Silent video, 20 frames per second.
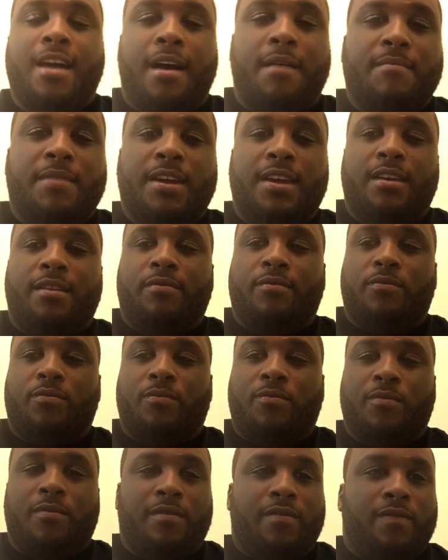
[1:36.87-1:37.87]
I
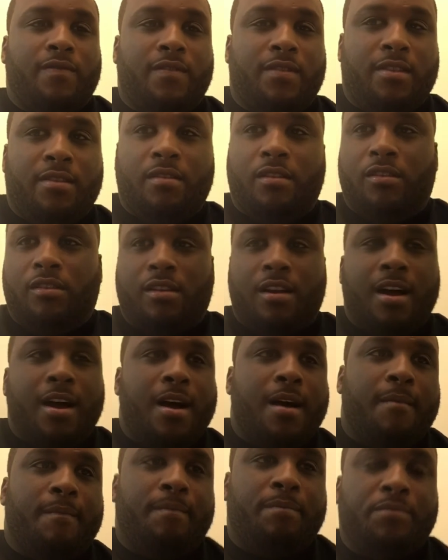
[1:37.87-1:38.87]
mean,
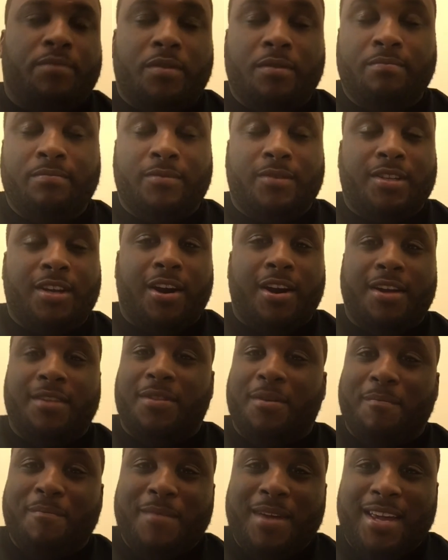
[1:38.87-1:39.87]

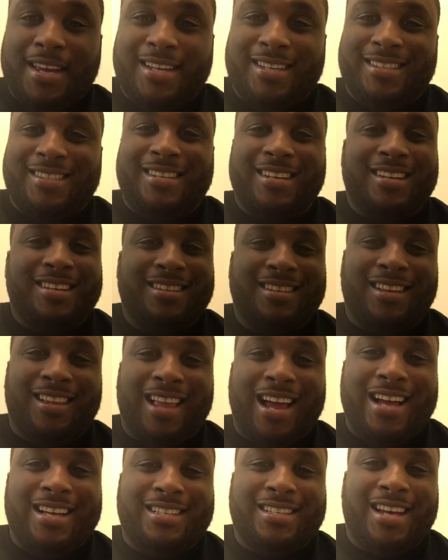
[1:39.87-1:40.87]
The Miz, the
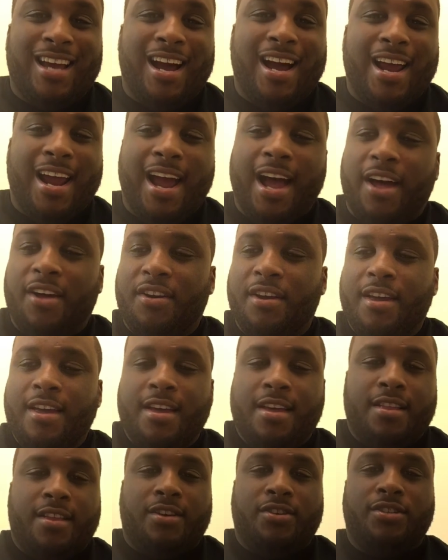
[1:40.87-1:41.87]
last guy out,
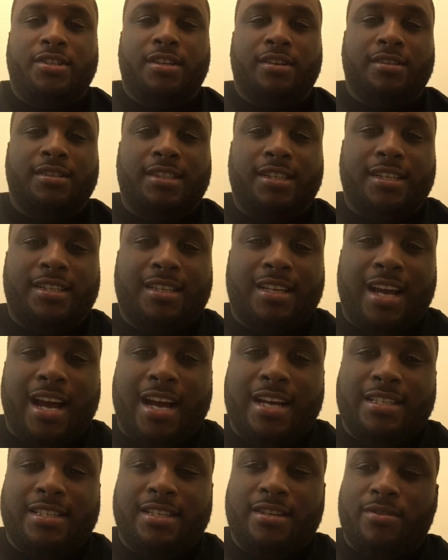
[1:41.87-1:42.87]
there's still six
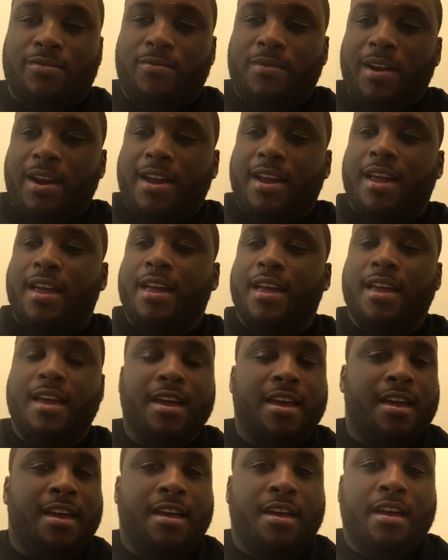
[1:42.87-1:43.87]
guys in the ring.
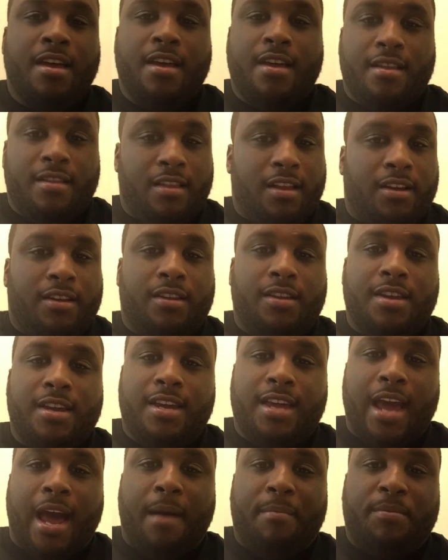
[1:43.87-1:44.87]
Luckily, he
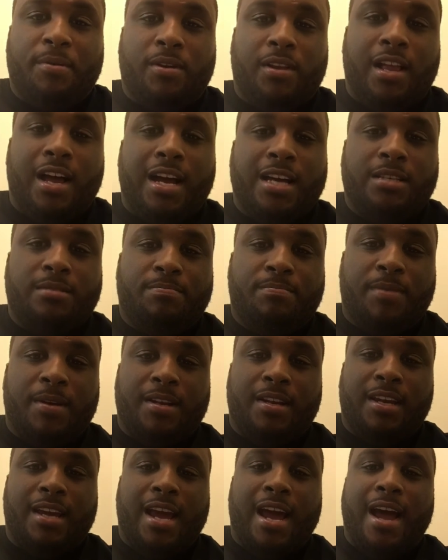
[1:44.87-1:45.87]
capitalized,
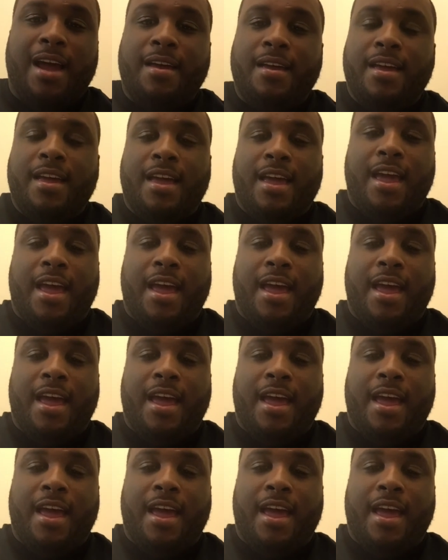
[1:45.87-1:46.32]
pinned a guy,